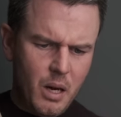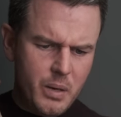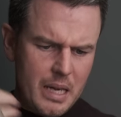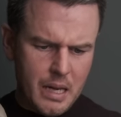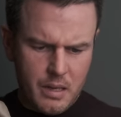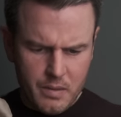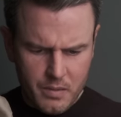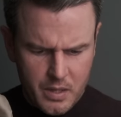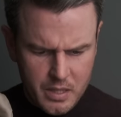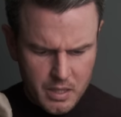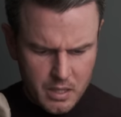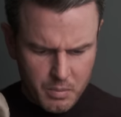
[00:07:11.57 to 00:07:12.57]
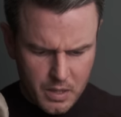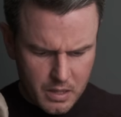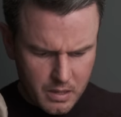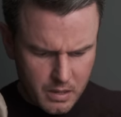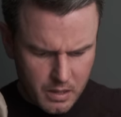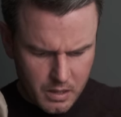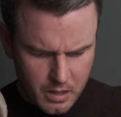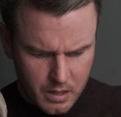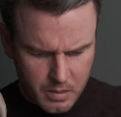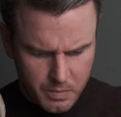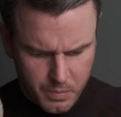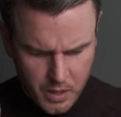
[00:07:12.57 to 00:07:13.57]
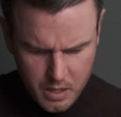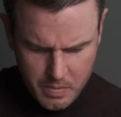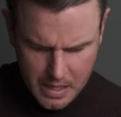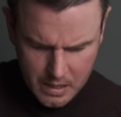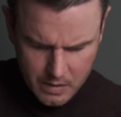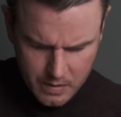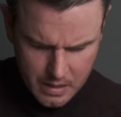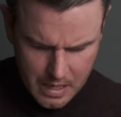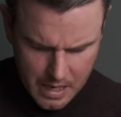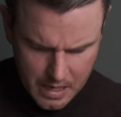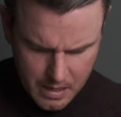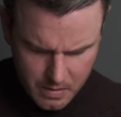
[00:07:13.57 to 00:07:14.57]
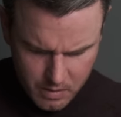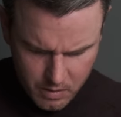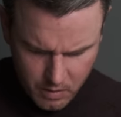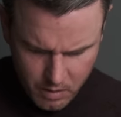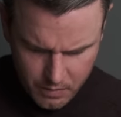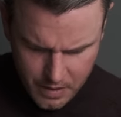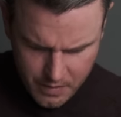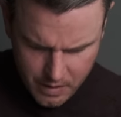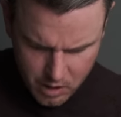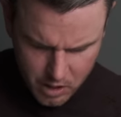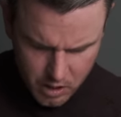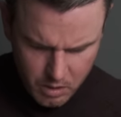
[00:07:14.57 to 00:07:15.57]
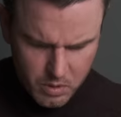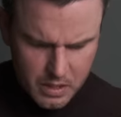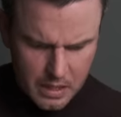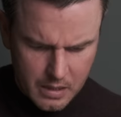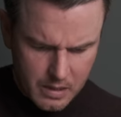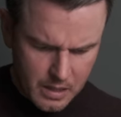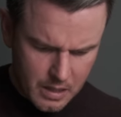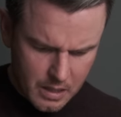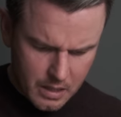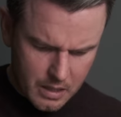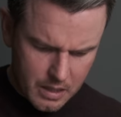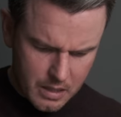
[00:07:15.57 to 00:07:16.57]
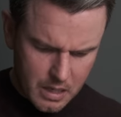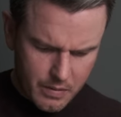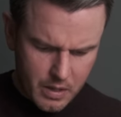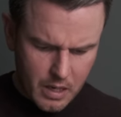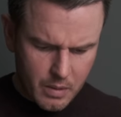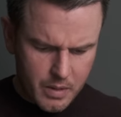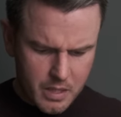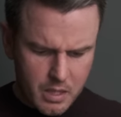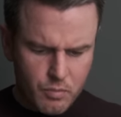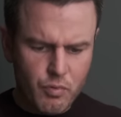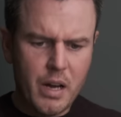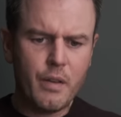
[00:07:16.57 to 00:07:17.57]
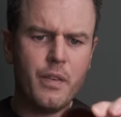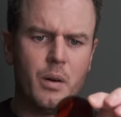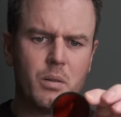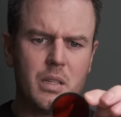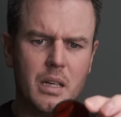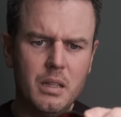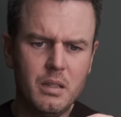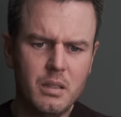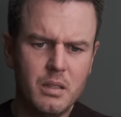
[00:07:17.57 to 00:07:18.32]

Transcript: oh yeah, this is something I put in the bag the other day because I thought I've never actually used it and I need to give it a go. This is a red filter.